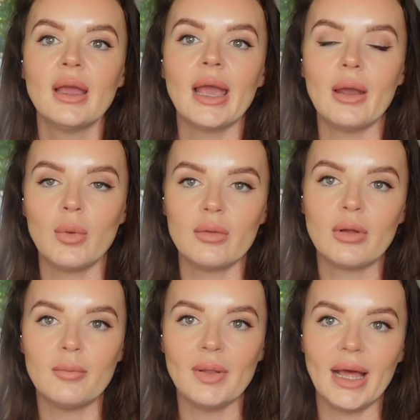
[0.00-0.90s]
it will
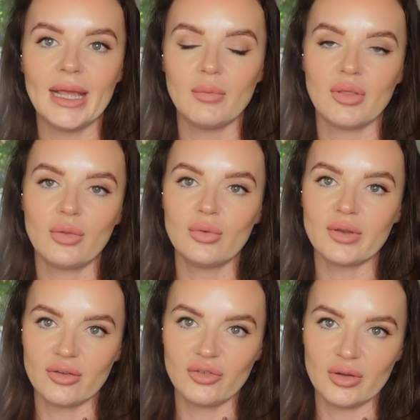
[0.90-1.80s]
comply with those
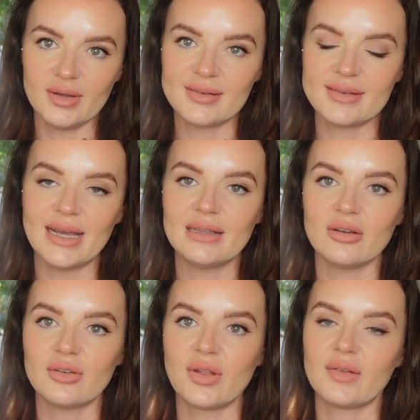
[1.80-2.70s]
Australian
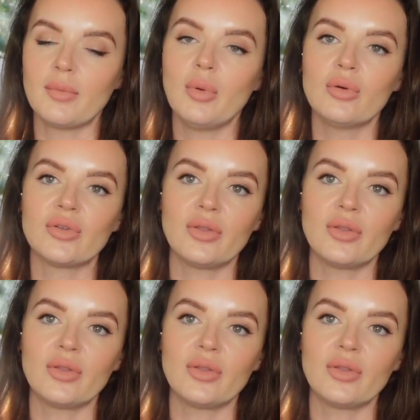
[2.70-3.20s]
standards as opposed